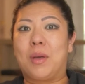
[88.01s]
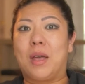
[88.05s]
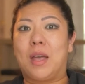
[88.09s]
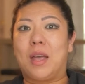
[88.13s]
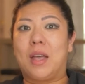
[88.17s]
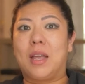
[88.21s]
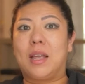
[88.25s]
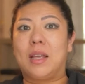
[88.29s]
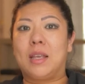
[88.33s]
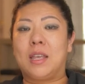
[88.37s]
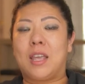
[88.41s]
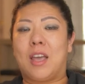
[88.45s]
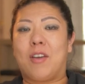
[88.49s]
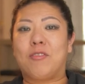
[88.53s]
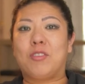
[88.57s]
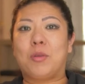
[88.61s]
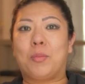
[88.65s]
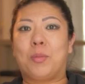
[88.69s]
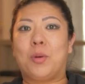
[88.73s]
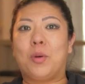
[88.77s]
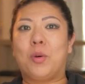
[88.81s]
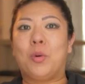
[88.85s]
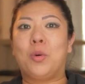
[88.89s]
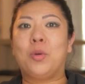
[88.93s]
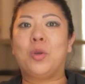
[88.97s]
but you have
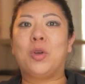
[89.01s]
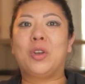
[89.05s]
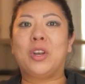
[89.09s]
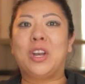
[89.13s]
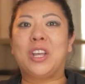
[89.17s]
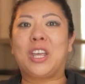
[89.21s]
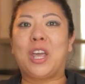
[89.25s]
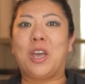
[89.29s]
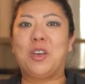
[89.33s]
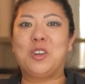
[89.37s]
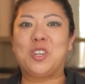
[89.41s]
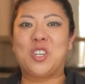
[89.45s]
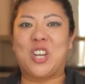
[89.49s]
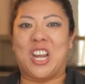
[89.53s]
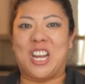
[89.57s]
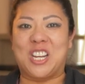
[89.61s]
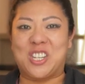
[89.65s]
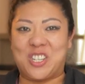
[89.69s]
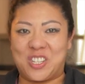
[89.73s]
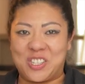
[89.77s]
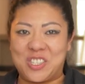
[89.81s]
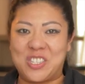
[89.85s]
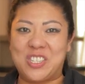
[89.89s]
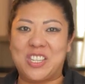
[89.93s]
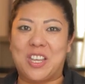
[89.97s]
to put all your
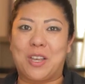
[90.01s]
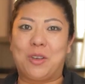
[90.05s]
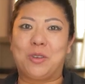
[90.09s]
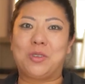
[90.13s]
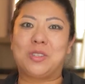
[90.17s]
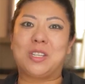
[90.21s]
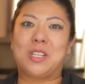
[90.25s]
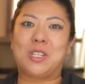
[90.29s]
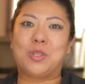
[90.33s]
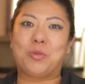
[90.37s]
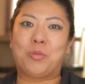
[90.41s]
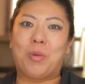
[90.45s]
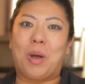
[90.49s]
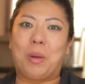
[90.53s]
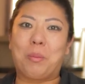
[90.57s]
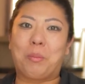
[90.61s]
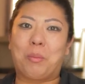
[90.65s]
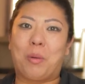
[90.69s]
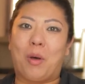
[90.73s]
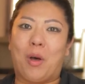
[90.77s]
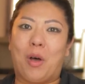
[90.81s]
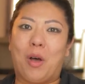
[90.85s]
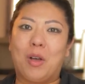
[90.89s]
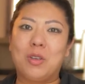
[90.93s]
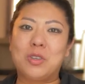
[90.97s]
negotiation skills into one
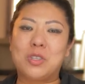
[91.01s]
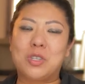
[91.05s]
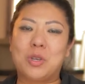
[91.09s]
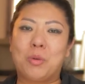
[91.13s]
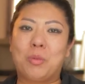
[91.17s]
pot.